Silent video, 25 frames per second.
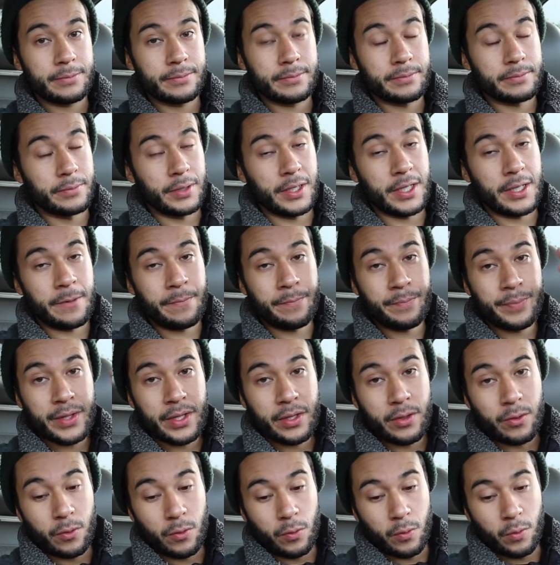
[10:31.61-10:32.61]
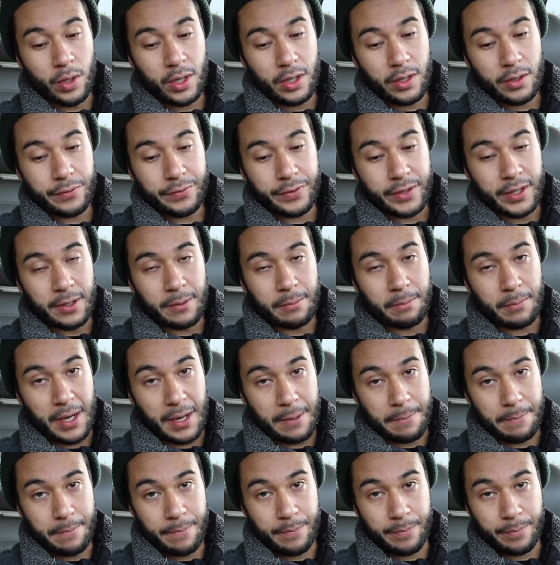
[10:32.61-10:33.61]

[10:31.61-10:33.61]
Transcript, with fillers: but one of the my